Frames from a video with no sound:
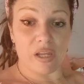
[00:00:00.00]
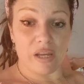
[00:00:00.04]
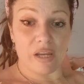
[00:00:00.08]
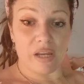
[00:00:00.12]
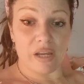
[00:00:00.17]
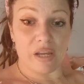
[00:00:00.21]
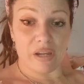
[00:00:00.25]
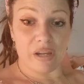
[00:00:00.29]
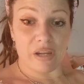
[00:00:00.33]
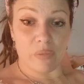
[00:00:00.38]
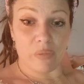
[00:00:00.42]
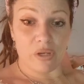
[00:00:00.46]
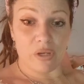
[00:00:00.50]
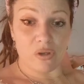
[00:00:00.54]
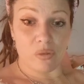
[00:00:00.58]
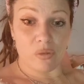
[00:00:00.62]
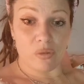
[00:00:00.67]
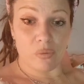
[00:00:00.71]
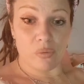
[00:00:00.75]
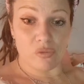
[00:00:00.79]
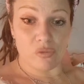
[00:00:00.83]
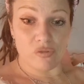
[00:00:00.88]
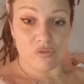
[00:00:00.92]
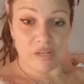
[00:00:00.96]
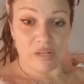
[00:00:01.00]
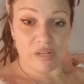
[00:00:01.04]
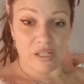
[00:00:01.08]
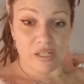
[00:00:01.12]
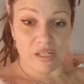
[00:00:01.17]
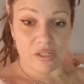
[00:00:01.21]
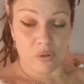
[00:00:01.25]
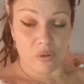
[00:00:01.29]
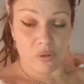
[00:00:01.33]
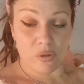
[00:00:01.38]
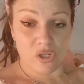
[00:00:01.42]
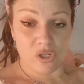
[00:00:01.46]
I reckon when your mum's ready
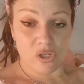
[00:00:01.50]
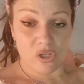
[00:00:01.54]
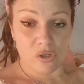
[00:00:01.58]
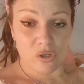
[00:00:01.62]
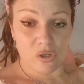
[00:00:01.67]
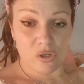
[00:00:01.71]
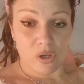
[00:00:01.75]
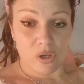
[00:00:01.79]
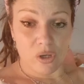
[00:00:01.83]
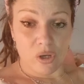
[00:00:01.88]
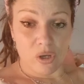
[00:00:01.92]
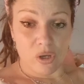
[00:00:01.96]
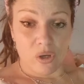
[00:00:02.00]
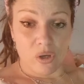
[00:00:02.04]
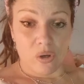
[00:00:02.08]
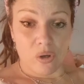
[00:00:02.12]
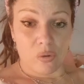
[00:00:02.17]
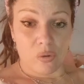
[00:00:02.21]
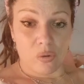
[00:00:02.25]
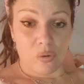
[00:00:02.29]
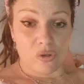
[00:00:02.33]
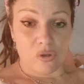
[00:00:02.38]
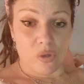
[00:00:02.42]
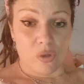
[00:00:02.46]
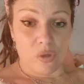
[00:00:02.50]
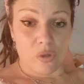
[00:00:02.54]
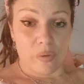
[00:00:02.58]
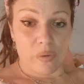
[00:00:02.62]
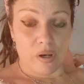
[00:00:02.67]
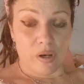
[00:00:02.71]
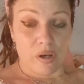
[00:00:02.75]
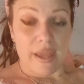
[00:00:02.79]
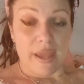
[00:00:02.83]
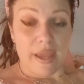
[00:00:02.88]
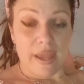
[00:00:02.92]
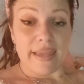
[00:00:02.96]
to question what's going
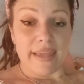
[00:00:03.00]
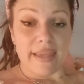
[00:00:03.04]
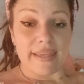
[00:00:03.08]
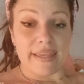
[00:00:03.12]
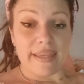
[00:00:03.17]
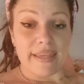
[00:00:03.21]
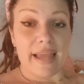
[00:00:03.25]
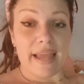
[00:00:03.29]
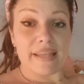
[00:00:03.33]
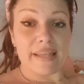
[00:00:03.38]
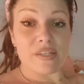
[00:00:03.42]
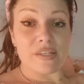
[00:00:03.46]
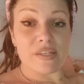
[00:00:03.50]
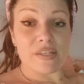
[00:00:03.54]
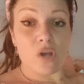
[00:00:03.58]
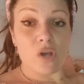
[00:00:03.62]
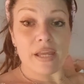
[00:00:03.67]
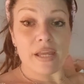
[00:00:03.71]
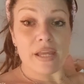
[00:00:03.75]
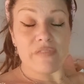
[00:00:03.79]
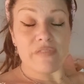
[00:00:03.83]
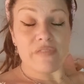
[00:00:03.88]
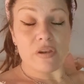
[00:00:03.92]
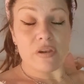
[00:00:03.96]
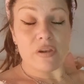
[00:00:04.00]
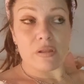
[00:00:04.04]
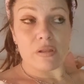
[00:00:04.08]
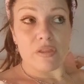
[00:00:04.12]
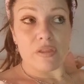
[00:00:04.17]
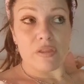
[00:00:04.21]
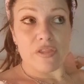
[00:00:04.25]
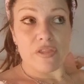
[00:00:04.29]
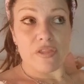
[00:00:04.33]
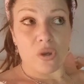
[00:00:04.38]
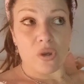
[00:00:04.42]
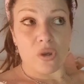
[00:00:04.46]
on. Yeah, it's not even
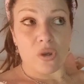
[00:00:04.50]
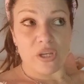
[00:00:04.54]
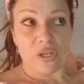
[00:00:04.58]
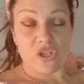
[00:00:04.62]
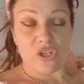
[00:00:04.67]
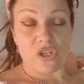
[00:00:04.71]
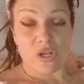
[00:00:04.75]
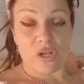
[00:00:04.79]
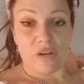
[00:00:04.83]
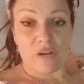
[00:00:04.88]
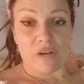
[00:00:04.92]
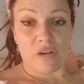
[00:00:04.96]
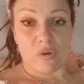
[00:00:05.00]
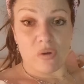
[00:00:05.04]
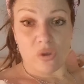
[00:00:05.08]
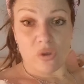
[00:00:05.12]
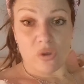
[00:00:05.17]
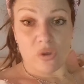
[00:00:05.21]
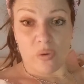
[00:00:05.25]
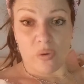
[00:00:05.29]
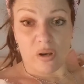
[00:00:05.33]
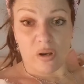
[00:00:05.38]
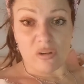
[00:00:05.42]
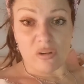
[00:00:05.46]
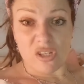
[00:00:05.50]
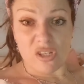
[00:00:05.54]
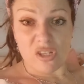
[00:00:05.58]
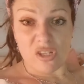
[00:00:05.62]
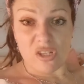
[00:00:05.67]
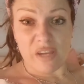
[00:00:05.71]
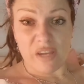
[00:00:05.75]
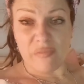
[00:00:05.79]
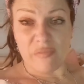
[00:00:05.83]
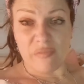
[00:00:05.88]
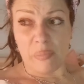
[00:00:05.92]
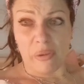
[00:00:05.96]
the question of what's going on. She's not
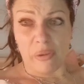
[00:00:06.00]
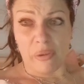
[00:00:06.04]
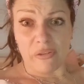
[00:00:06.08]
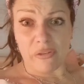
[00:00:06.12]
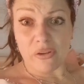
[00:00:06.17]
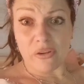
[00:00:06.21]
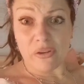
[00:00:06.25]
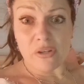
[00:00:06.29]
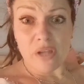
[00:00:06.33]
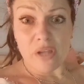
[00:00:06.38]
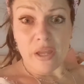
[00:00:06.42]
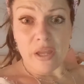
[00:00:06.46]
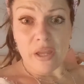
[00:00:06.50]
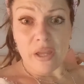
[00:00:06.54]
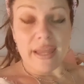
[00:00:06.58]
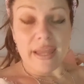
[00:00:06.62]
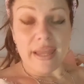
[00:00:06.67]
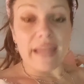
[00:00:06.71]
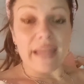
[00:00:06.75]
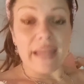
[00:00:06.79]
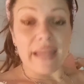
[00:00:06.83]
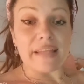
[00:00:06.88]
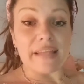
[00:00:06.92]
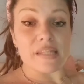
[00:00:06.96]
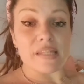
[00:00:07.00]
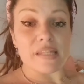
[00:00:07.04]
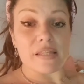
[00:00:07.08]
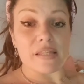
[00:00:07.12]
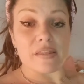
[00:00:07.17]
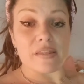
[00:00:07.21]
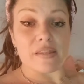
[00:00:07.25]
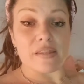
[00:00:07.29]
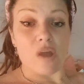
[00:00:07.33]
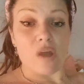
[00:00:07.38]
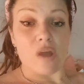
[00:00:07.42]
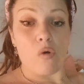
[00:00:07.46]
even bothered. It's
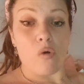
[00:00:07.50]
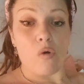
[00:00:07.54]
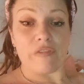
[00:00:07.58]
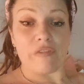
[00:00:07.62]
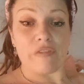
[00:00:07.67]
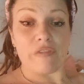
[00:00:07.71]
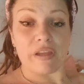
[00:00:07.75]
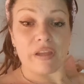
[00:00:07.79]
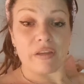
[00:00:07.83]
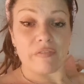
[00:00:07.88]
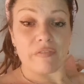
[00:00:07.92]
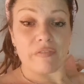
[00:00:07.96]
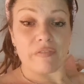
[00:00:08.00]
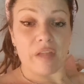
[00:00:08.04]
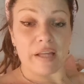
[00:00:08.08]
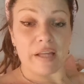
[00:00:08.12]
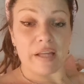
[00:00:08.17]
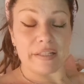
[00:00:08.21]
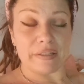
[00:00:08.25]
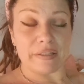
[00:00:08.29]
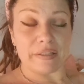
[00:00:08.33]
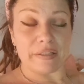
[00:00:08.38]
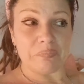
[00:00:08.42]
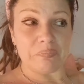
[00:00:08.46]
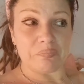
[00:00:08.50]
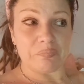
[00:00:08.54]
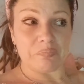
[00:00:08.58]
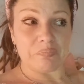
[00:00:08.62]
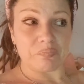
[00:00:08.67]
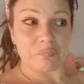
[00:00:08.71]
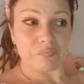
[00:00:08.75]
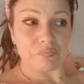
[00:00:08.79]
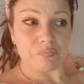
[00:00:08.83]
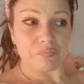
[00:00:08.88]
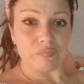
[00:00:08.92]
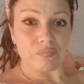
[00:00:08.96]
the whole thing of like,
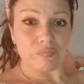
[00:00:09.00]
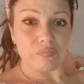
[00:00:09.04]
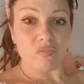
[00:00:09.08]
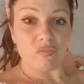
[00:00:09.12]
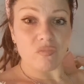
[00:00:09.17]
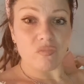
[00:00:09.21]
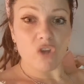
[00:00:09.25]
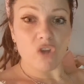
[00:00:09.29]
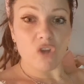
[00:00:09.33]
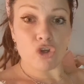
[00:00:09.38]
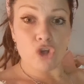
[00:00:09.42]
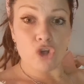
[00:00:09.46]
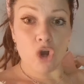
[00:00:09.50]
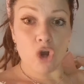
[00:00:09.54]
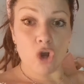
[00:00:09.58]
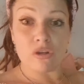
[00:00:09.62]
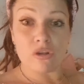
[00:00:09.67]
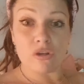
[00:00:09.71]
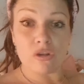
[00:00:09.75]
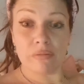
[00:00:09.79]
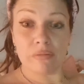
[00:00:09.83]
God.